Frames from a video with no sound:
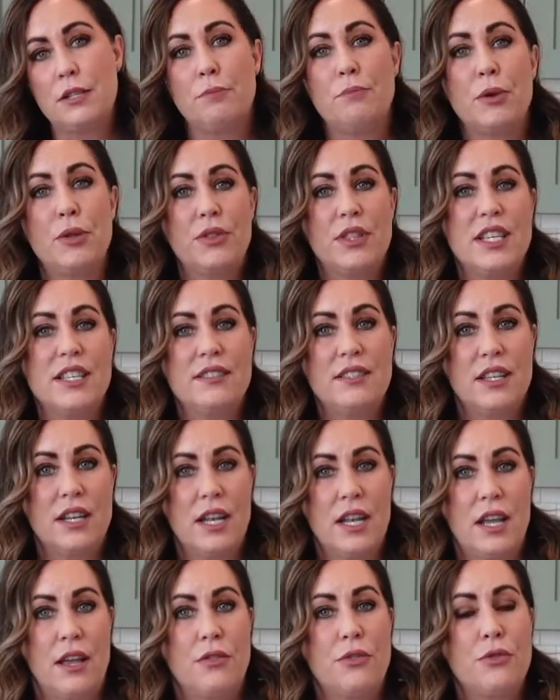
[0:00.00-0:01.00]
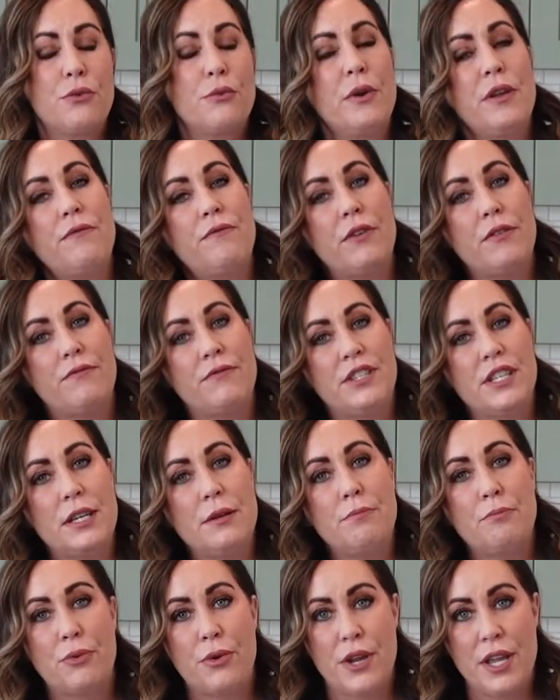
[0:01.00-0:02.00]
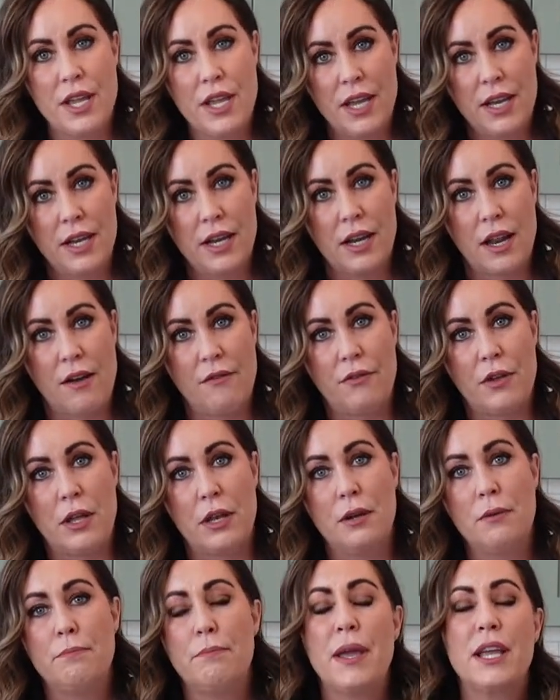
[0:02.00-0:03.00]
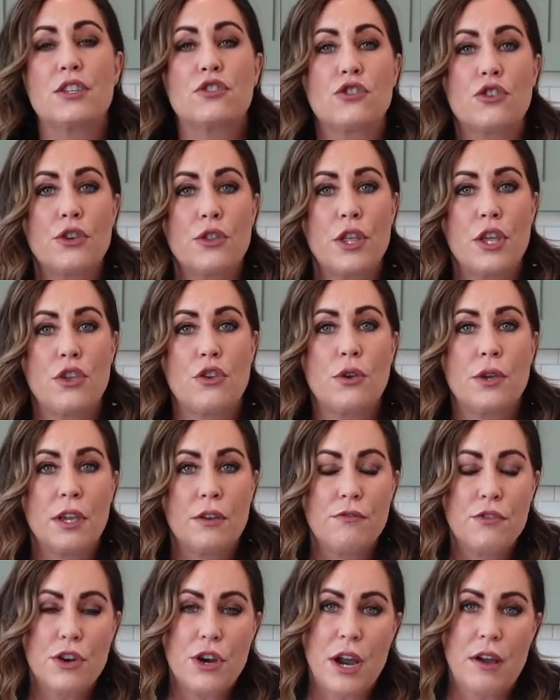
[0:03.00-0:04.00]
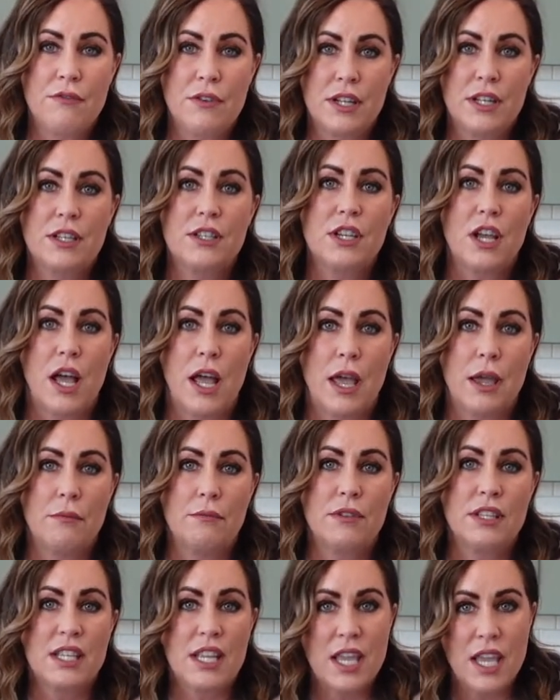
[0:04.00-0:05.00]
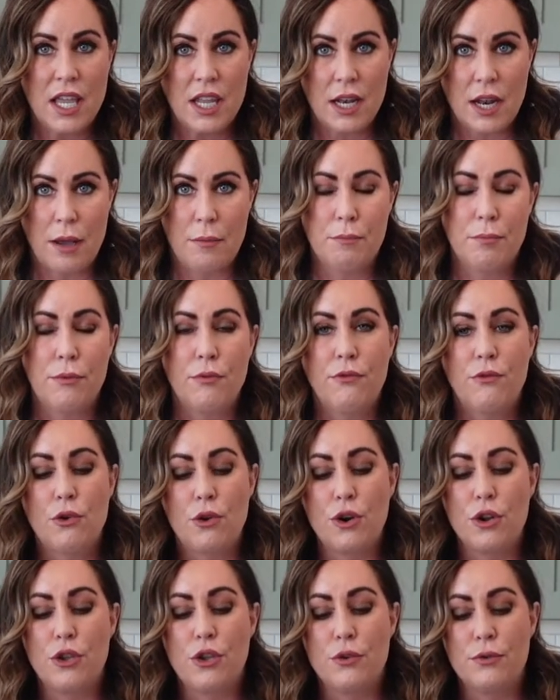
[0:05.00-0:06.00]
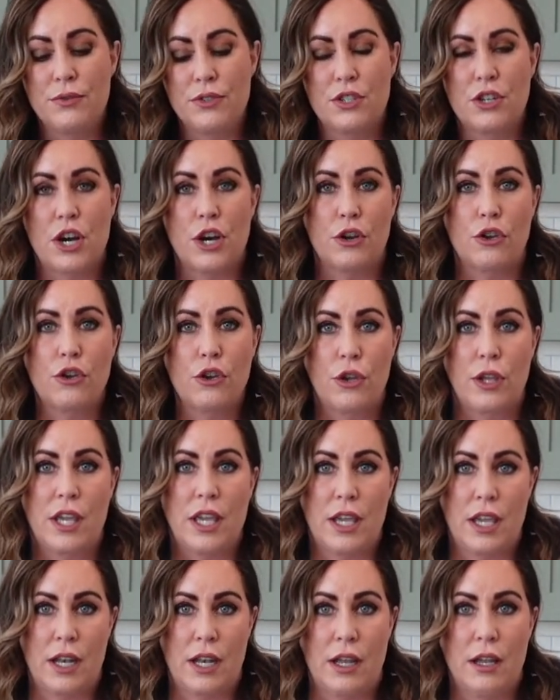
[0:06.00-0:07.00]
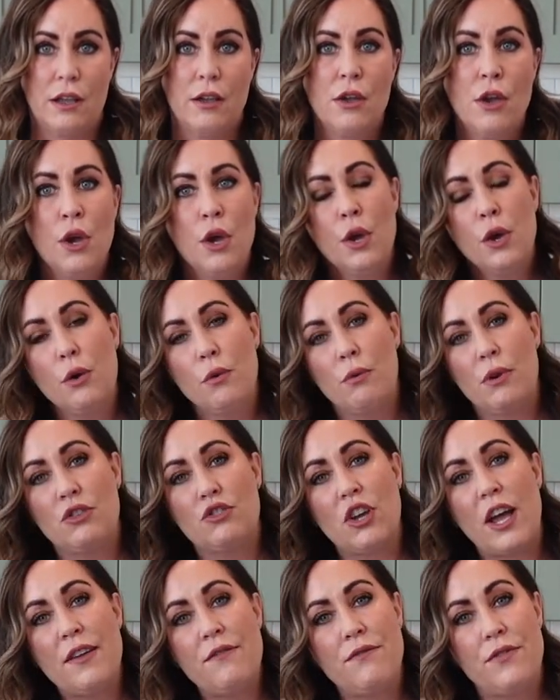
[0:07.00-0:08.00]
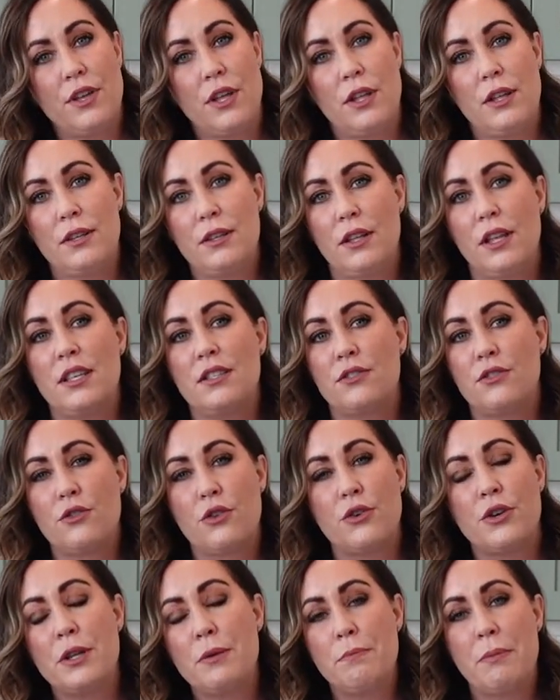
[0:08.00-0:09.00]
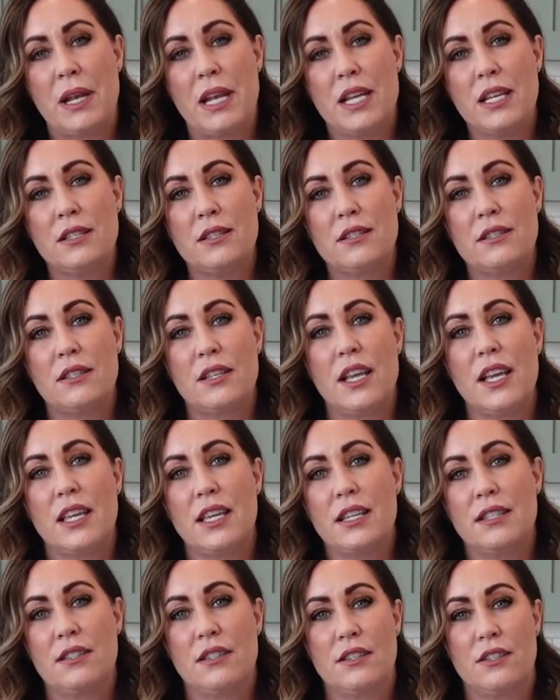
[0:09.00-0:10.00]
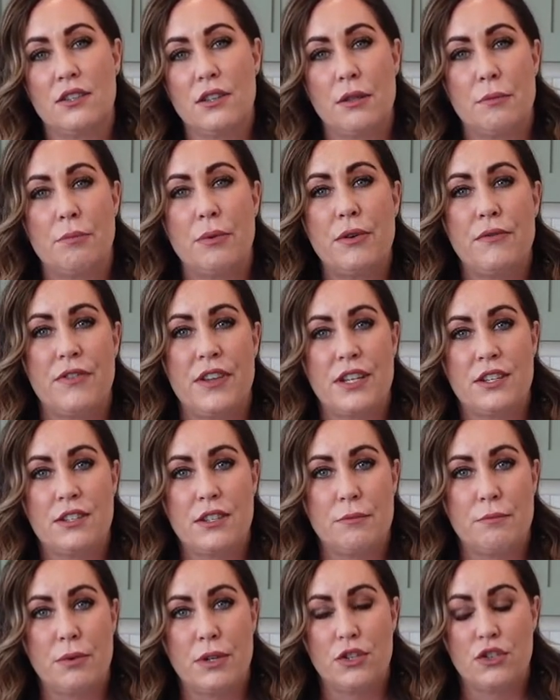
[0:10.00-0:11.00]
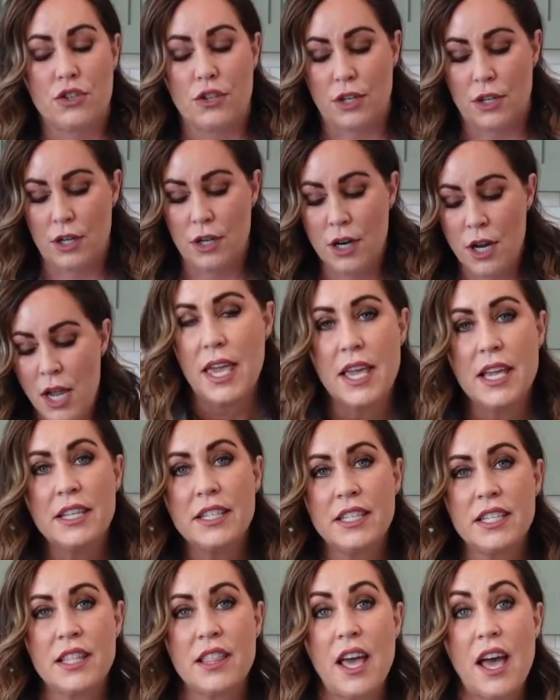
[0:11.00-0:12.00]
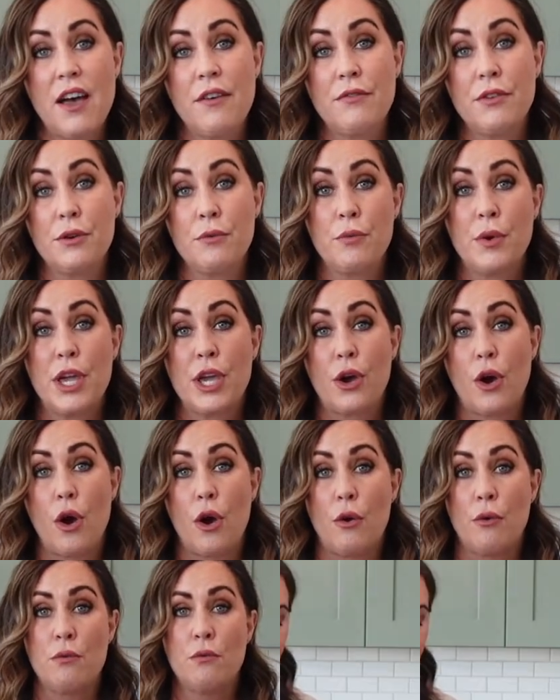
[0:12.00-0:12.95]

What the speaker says: put these in a 350 preheated oven. Make sure that you give your oven time to heat up before you start cooking in it, which I feel is 30 minutes. It gets it to the perfect temperature. Into the oven we go.